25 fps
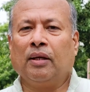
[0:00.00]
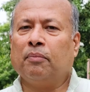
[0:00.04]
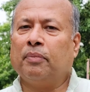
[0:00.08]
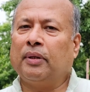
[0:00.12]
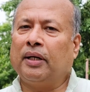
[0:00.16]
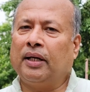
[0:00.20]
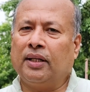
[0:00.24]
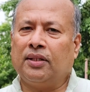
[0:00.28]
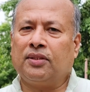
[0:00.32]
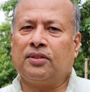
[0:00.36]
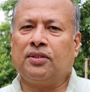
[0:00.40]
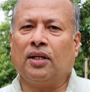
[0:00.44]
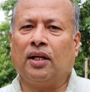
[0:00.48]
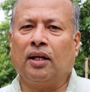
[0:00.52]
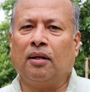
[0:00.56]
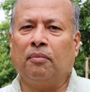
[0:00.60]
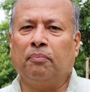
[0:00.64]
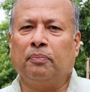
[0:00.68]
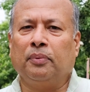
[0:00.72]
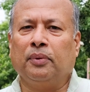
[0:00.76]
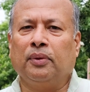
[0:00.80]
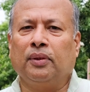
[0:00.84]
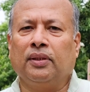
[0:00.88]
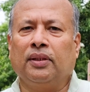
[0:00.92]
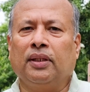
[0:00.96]
For an
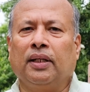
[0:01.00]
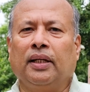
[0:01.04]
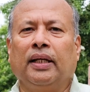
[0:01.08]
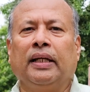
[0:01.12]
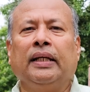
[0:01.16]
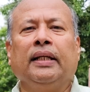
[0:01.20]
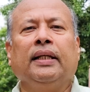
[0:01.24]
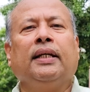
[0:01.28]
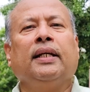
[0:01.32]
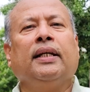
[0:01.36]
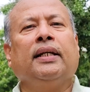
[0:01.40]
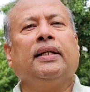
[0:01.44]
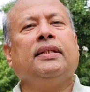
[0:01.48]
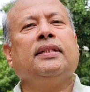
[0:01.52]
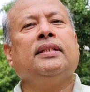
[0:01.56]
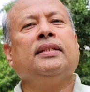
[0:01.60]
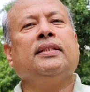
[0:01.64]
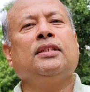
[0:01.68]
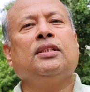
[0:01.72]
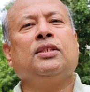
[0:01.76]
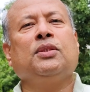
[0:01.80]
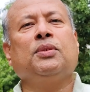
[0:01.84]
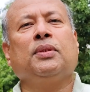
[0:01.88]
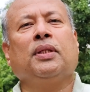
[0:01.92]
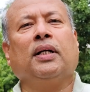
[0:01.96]
example, the
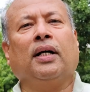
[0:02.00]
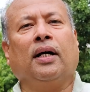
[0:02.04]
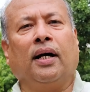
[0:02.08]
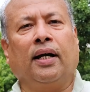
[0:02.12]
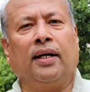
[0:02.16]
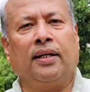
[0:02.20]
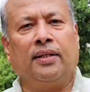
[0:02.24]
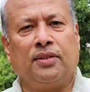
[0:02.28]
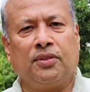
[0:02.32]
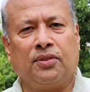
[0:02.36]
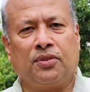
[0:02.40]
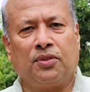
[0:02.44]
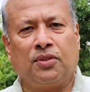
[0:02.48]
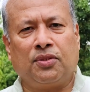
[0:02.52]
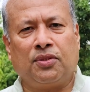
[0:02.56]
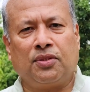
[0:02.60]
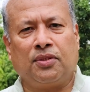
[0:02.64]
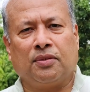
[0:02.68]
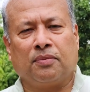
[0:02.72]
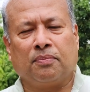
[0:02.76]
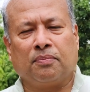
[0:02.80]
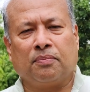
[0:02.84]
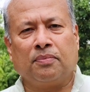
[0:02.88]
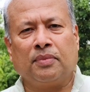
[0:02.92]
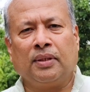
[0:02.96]
ingredient to the IIT
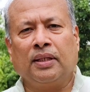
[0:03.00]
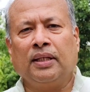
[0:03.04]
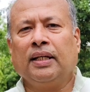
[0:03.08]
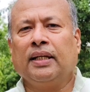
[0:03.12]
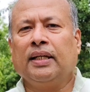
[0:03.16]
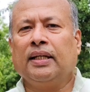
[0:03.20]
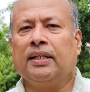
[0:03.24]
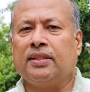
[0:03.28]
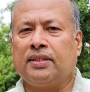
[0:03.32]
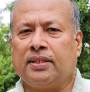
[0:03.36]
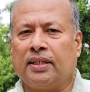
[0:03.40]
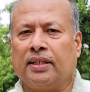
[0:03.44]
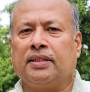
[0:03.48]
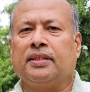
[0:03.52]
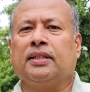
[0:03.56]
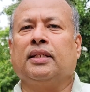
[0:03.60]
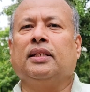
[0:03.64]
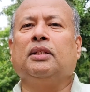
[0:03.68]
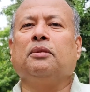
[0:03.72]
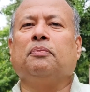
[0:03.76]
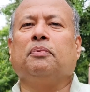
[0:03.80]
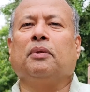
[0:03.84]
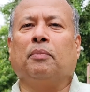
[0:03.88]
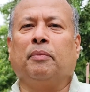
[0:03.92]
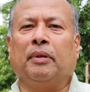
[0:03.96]
system is
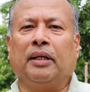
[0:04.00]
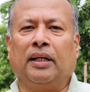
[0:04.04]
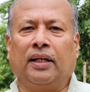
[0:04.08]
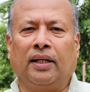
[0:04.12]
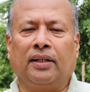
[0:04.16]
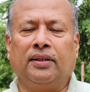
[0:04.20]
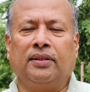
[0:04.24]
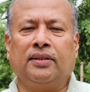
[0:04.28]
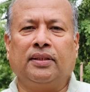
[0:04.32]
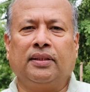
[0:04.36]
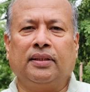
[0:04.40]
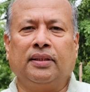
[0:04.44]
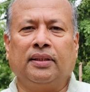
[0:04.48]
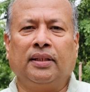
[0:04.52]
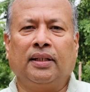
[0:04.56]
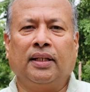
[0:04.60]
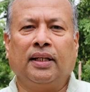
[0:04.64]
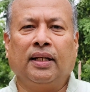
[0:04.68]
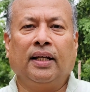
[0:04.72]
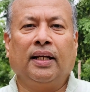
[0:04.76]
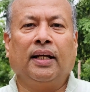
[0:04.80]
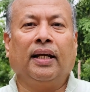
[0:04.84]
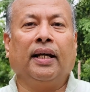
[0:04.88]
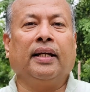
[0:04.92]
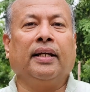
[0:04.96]
certainly from NIT,
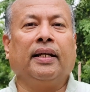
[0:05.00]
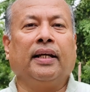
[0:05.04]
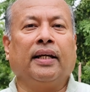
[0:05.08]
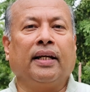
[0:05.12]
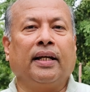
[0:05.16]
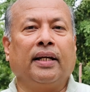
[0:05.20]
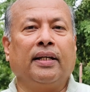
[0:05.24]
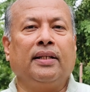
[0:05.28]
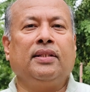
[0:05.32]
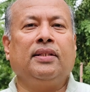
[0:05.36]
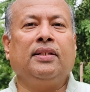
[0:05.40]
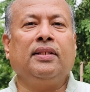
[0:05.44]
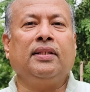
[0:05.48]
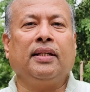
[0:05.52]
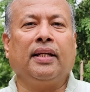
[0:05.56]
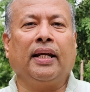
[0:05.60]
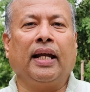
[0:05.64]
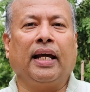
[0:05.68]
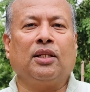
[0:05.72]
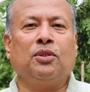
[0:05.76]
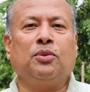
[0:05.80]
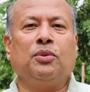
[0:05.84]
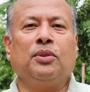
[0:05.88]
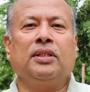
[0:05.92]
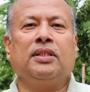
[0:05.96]
and NIT
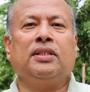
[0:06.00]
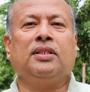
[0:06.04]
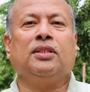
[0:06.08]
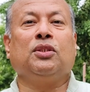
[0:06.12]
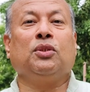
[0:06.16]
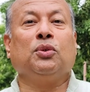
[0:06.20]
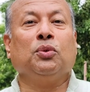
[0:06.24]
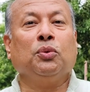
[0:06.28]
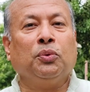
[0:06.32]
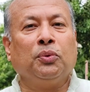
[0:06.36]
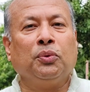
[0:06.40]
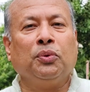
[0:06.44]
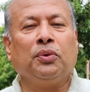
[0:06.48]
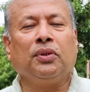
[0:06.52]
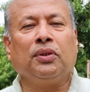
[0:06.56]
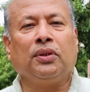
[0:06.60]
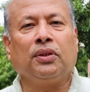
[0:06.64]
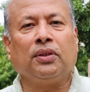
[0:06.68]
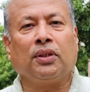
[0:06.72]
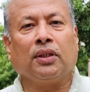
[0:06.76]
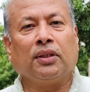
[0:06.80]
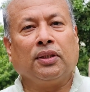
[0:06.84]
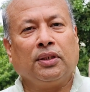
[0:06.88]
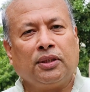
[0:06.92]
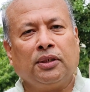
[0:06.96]
graduates do
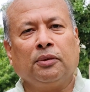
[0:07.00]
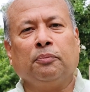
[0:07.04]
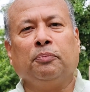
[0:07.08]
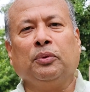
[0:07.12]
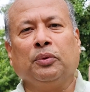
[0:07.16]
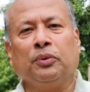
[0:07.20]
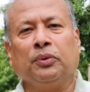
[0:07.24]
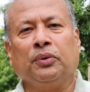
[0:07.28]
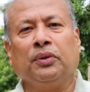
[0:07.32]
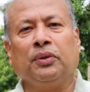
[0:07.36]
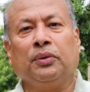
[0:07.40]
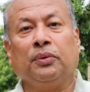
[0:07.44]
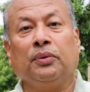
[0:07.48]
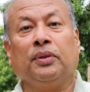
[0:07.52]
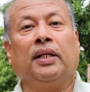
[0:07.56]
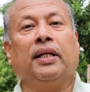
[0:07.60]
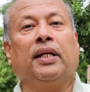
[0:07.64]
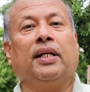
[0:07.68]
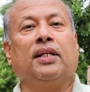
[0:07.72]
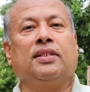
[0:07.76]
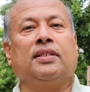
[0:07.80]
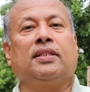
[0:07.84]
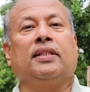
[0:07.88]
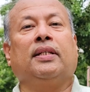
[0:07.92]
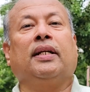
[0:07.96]
contribute to the
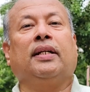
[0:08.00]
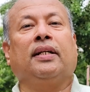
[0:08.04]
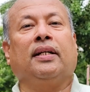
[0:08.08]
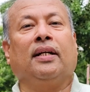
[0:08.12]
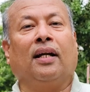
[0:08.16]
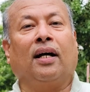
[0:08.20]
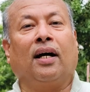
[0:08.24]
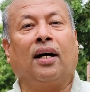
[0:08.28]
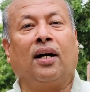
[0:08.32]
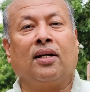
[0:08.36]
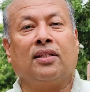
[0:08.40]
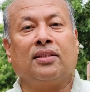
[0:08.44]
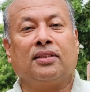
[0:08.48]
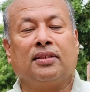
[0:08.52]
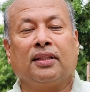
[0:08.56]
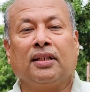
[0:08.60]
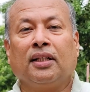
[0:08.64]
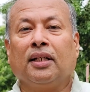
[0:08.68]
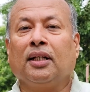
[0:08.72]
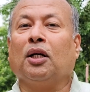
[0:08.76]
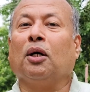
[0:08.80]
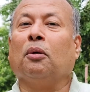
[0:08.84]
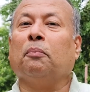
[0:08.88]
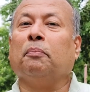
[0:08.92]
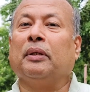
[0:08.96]
nation at large
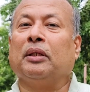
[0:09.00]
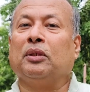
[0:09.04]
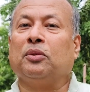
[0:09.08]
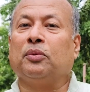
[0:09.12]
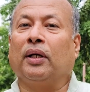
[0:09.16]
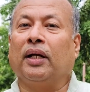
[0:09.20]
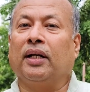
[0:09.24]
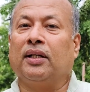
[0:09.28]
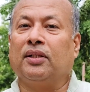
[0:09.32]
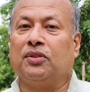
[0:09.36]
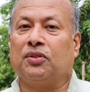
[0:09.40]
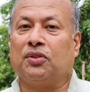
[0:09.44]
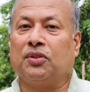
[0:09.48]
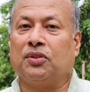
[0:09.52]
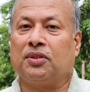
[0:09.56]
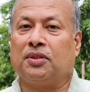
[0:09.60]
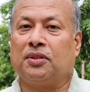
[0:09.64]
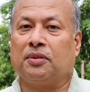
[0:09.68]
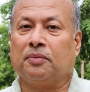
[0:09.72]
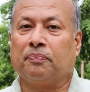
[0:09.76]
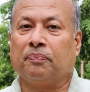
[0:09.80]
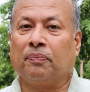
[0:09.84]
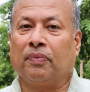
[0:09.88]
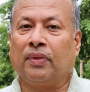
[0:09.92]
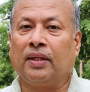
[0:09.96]
compared to IIT
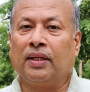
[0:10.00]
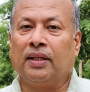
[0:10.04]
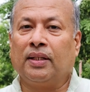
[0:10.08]
system.